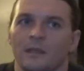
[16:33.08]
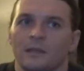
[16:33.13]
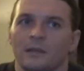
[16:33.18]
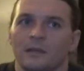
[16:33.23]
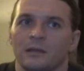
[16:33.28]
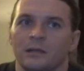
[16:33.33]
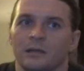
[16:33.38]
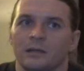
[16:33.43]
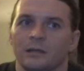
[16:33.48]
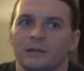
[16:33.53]

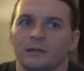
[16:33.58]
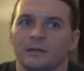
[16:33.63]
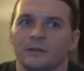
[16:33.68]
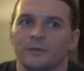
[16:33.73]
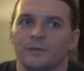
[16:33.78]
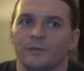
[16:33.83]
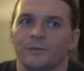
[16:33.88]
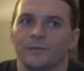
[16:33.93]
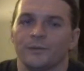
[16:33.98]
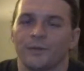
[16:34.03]

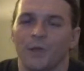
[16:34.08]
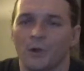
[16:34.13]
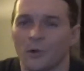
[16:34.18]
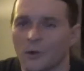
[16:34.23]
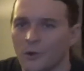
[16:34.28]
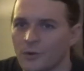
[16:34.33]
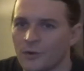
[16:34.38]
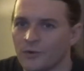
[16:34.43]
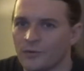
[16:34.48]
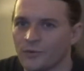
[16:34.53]

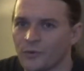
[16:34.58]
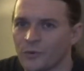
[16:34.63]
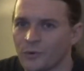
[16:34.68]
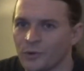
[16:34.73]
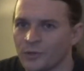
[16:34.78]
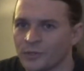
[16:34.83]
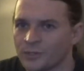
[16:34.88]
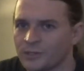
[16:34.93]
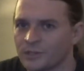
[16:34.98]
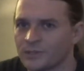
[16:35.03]
Hyoho, of
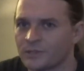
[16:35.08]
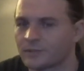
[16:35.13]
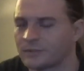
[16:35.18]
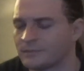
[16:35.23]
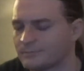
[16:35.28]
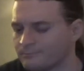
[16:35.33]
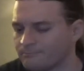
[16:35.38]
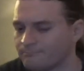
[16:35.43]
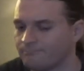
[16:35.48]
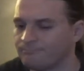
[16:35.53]
course,
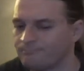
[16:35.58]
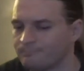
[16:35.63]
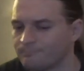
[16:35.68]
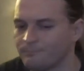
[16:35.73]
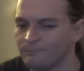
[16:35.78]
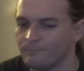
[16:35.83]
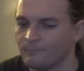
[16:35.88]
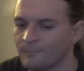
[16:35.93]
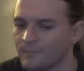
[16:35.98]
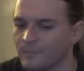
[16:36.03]

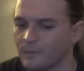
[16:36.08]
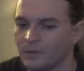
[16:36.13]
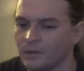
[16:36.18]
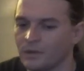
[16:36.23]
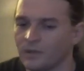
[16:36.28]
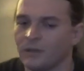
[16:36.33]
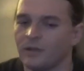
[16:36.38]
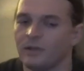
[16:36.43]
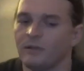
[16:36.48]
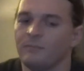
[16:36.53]

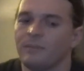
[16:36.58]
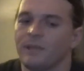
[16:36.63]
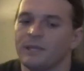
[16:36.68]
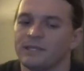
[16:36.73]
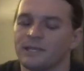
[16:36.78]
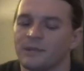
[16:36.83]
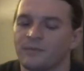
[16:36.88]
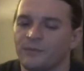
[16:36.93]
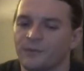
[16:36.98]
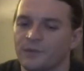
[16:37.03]

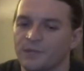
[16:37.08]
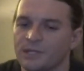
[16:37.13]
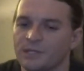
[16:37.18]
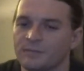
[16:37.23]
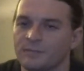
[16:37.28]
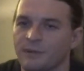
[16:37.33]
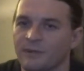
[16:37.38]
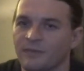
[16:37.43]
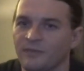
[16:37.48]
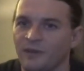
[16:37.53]
makes up for
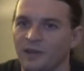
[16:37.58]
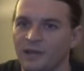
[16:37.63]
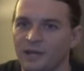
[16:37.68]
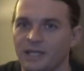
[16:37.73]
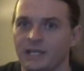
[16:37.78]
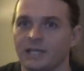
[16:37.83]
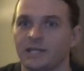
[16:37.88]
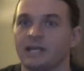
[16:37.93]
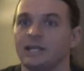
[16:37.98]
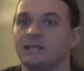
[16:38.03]
this by
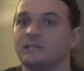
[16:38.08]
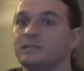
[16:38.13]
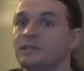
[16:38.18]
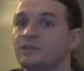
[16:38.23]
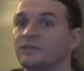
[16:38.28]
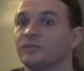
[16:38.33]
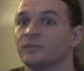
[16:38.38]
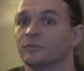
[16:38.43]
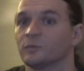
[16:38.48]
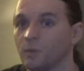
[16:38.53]
fighting in a
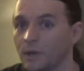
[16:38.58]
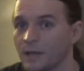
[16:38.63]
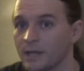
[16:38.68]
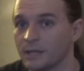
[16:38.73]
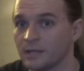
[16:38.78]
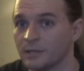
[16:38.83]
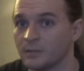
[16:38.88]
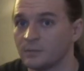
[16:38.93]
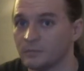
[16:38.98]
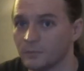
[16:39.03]
different
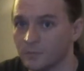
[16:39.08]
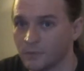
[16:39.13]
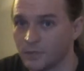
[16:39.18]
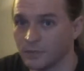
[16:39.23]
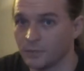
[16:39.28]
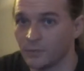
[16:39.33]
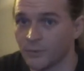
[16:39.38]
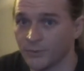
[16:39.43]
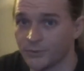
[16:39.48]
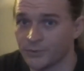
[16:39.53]
way
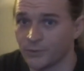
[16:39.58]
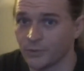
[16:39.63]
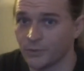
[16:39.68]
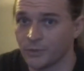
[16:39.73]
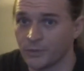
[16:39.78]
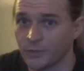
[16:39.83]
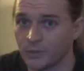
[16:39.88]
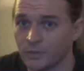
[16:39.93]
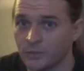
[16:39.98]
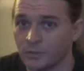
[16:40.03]
than most
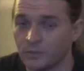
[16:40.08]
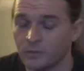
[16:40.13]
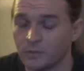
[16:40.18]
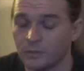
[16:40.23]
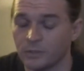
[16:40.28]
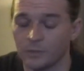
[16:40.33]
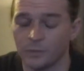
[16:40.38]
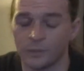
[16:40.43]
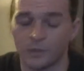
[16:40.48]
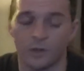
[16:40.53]
Koryu
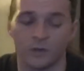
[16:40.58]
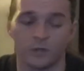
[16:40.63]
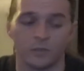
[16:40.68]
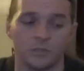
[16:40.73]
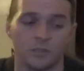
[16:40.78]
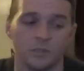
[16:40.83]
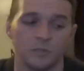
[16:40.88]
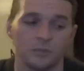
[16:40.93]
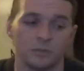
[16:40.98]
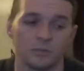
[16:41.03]
in regards
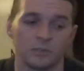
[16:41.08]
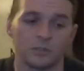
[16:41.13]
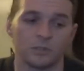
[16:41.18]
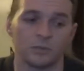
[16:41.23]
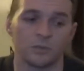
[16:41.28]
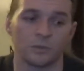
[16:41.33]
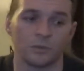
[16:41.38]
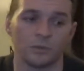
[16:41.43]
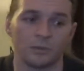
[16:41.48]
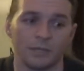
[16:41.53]
to using the
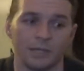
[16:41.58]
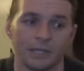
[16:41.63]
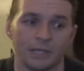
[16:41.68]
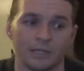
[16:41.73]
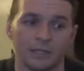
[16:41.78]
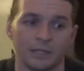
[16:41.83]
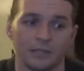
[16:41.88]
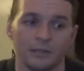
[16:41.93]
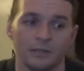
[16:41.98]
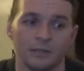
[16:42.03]
sword
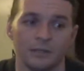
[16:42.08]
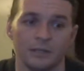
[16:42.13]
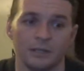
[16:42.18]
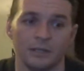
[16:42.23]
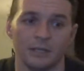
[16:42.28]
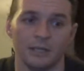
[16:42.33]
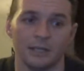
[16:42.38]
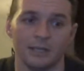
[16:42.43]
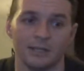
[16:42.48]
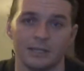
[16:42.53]
one-handed.
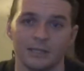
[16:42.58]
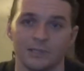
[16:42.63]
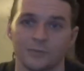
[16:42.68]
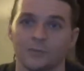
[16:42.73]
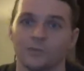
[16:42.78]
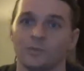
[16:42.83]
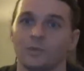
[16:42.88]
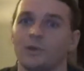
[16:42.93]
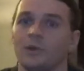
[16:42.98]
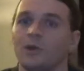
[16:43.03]
And this
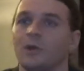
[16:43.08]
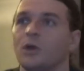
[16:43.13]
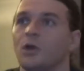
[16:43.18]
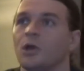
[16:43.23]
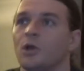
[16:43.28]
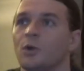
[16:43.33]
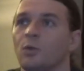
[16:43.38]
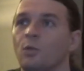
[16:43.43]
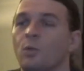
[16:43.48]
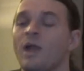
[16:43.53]

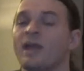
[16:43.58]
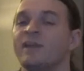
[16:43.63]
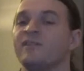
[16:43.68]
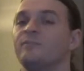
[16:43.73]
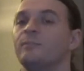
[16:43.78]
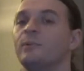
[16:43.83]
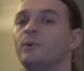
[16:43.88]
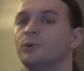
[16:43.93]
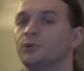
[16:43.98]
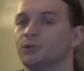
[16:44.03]

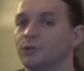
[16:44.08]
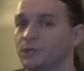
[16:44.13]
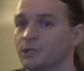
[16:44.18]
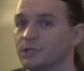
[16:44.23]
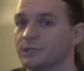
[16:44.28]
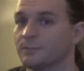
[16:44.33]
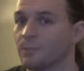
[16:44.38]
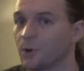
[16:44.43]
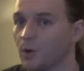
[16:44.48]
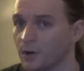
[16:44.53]
wave motion
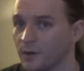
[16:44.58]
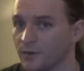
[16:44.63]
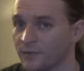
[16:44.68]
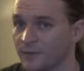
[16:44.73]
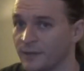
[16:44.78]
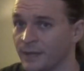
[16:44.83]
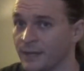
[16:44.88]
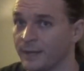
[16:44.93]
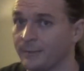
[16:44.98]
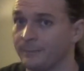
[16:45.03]
is part
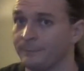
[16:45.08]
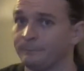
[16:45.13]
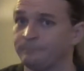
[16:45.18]
of that.